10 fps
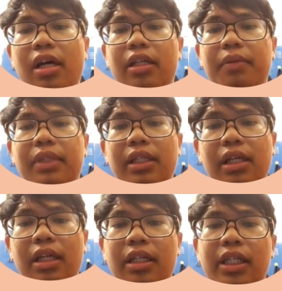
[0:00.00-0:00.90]

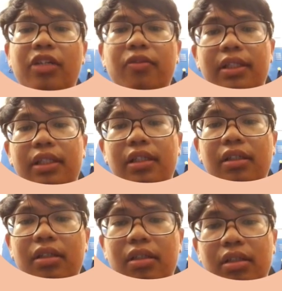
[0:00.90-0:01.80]
adapting and
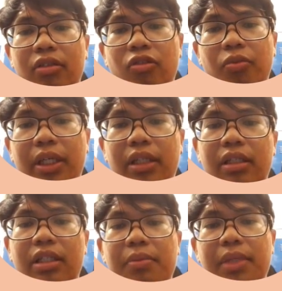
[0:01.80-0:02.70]
innovating to meet
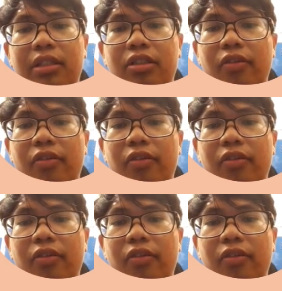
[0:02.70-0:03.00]
the demands